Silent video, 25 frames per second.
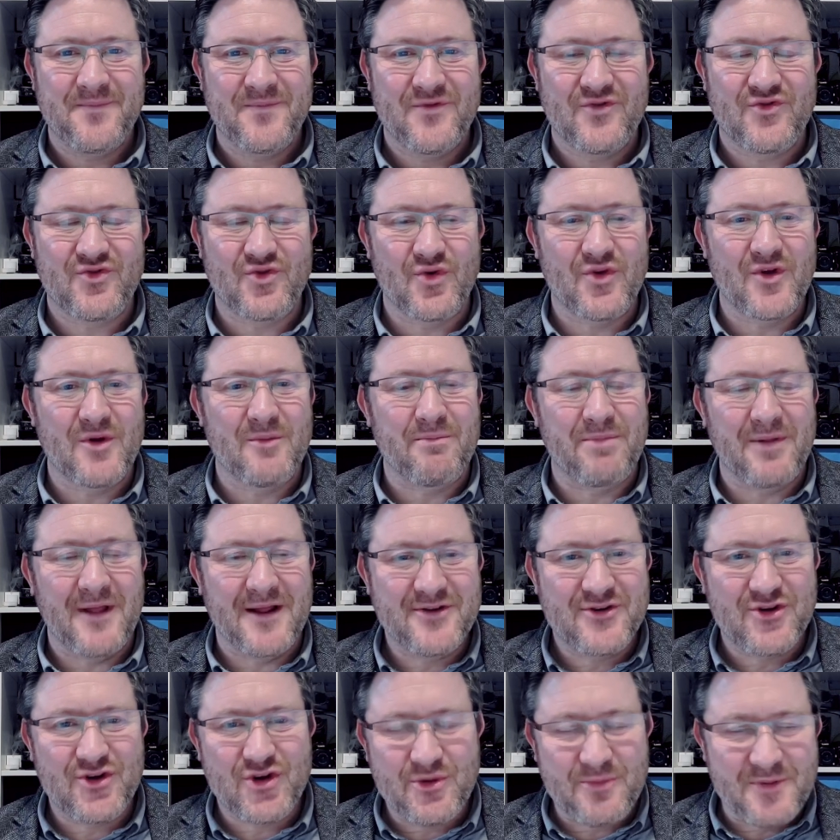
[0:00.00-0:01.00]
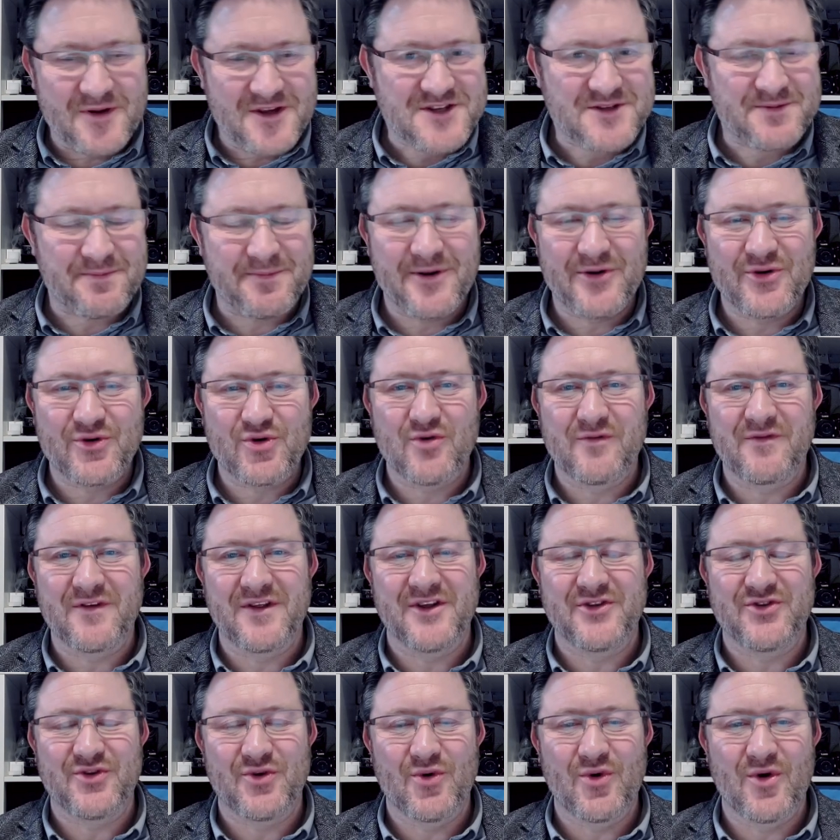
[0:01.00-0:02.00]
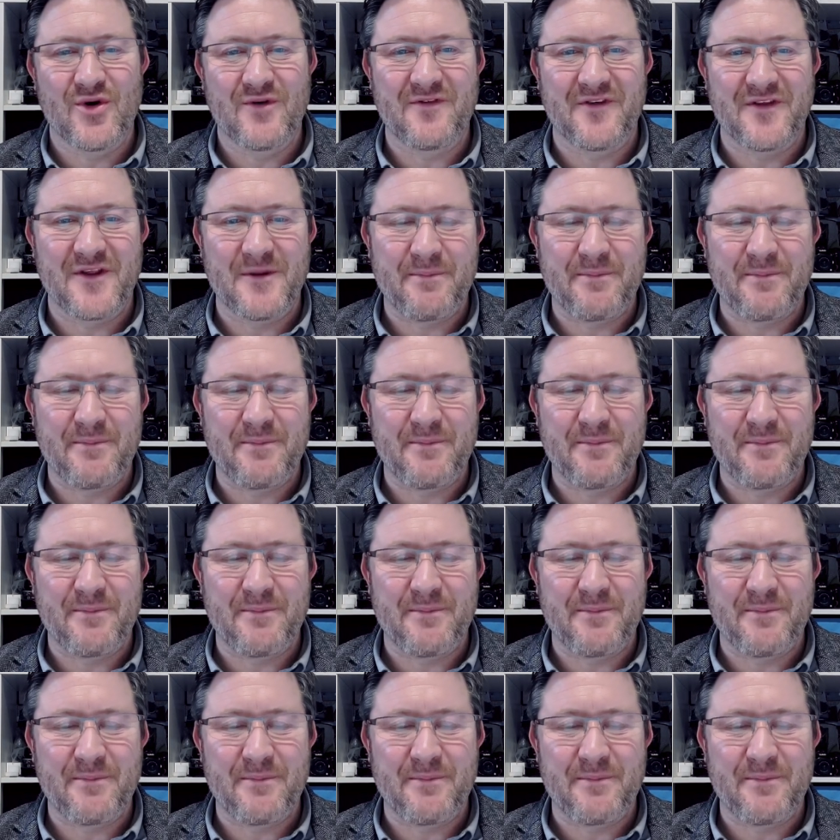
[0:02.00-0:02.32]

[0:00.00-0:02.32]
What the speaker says: so that blood could be smeared over the door for